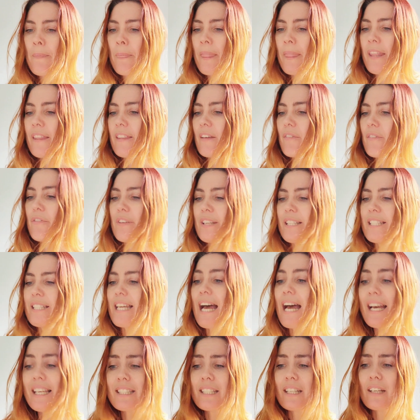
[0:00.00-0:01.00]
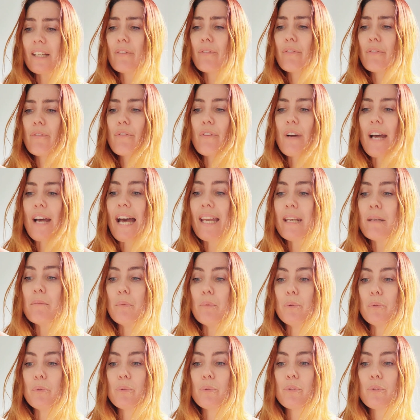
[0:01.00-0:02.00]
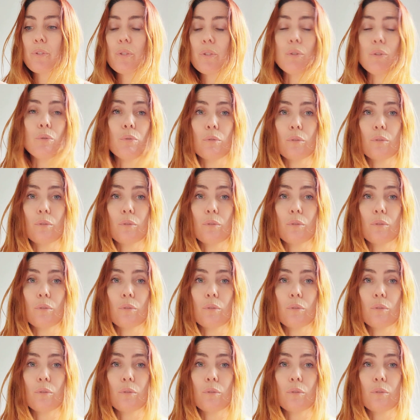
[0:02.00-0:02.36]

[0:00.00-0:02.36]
They're fantastic for animals too.